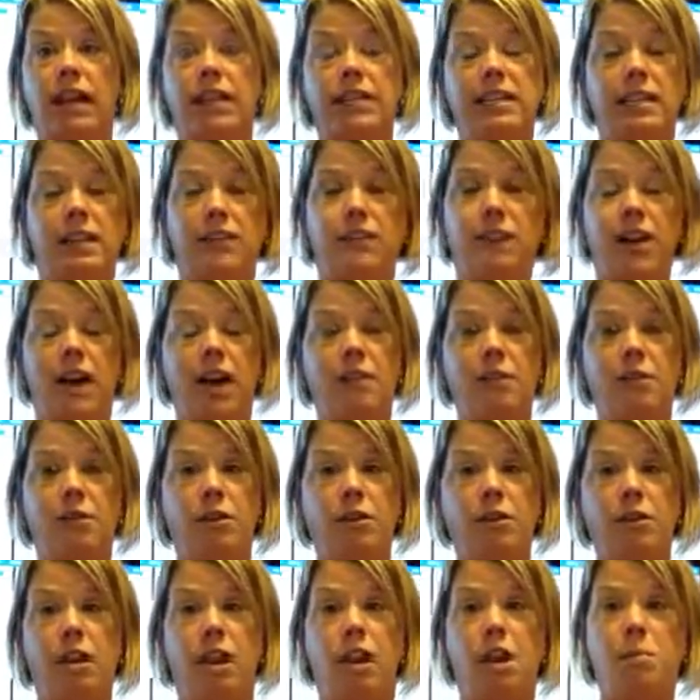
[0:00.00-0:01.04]
I see 5 on the
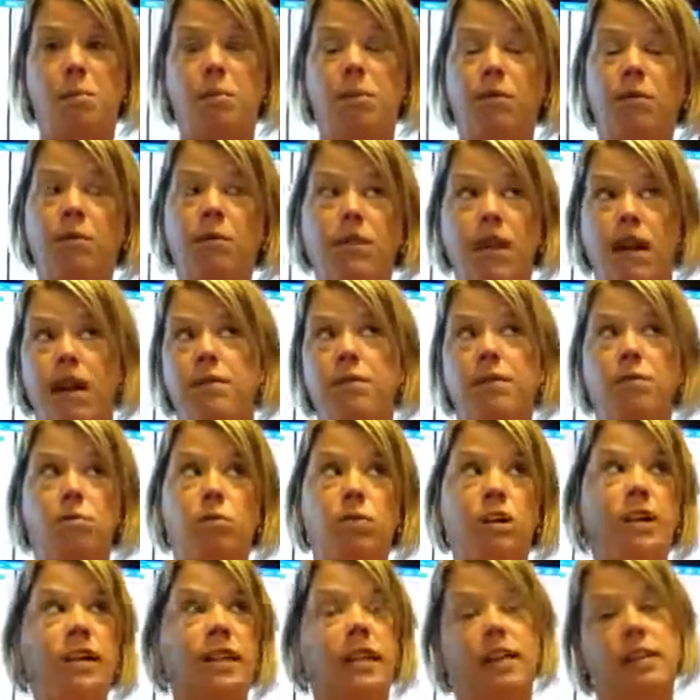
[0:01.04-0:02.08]
top and 5 and
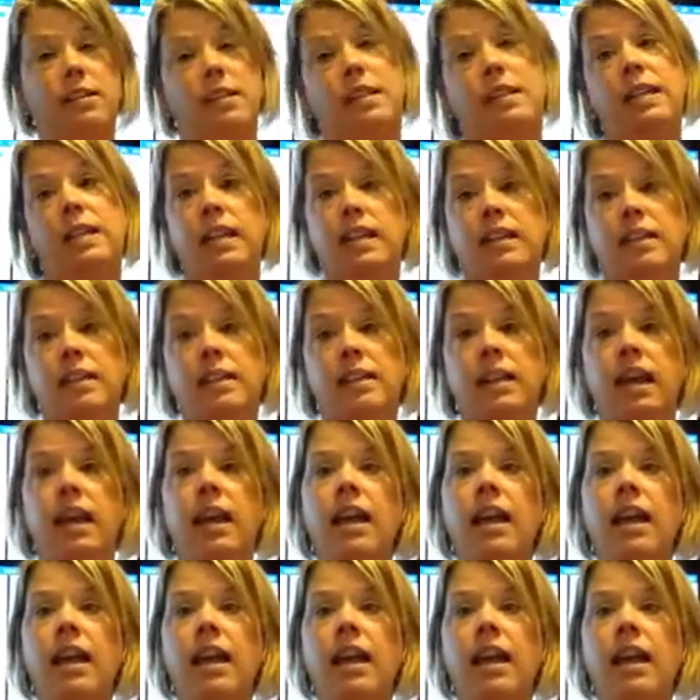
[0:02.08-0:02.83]
1, that's 6,